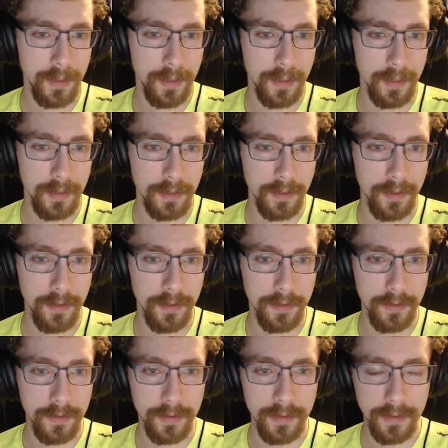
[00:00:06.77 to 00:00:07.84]
on the
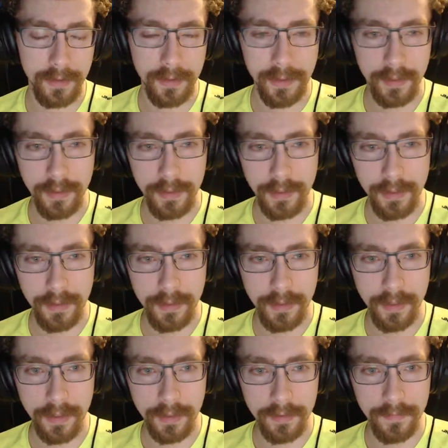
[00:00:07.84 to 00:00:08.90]
go,
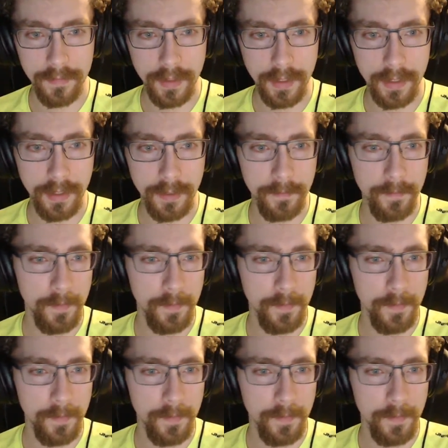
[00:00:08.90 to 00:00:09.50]
on the fly.